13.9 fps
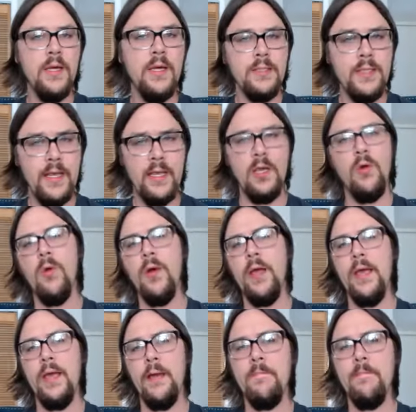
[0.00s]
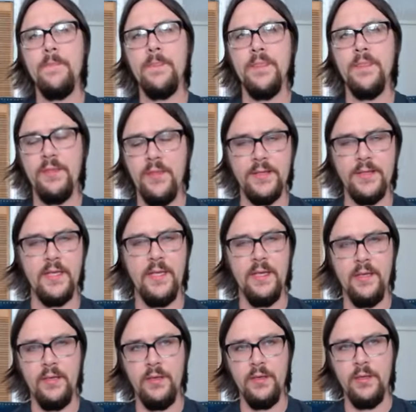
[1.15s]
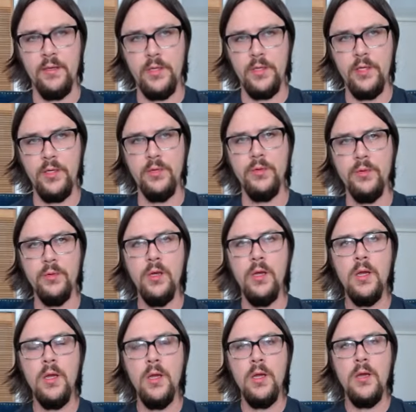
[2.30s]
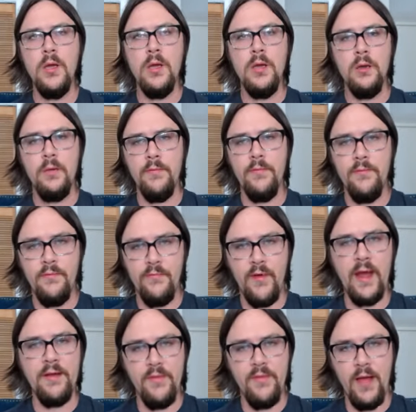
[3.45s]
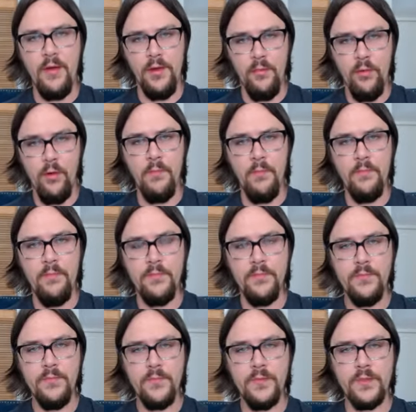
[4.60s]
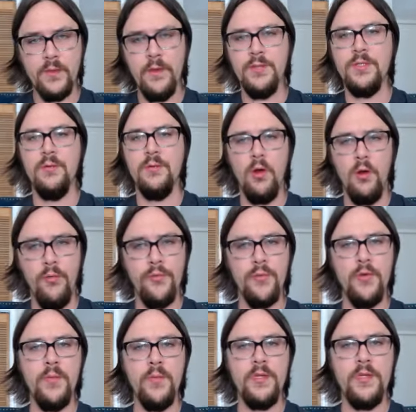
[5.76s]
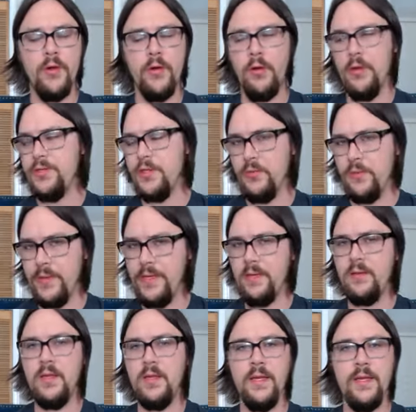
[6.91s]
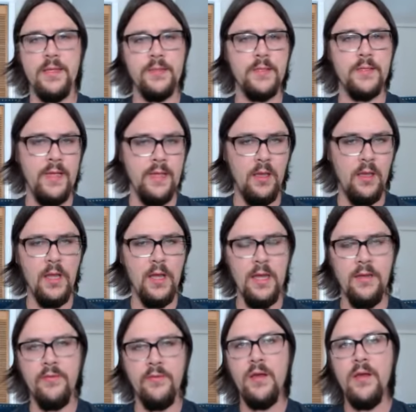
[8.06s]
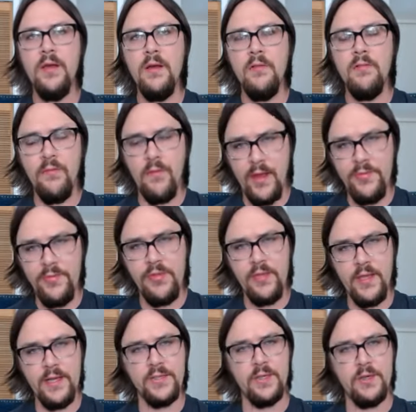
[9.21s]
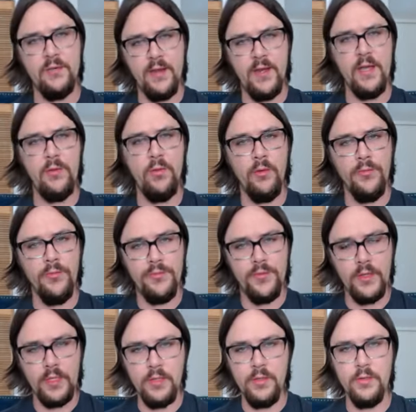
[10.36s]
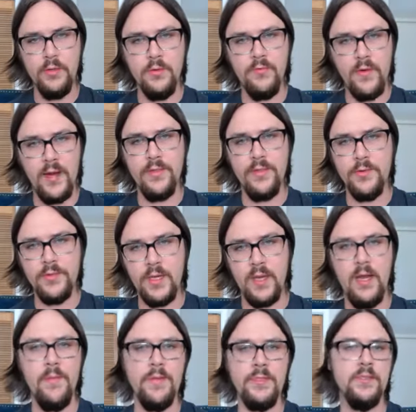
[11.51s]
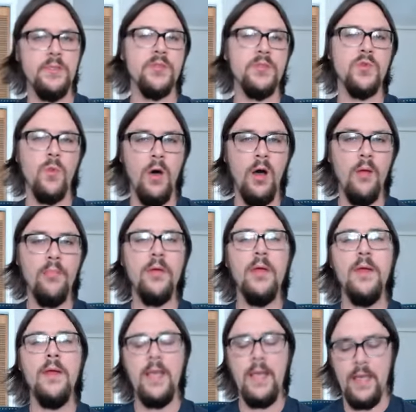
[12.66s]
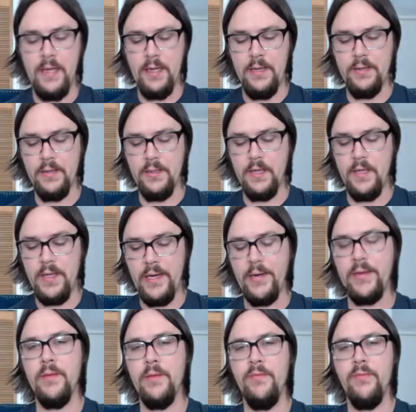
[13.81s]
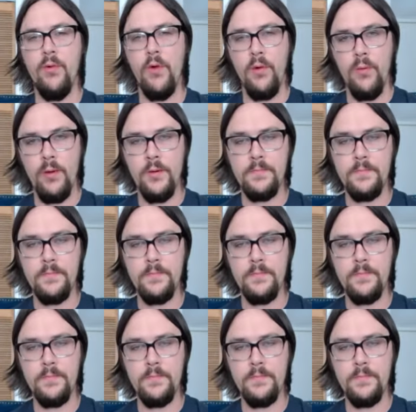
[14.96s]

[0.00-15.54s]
taking away the things that you find valuable. So as you go through material, as you read things in life, find the things that are valuable to you, find those diamonds in the swamp, and carry them forward.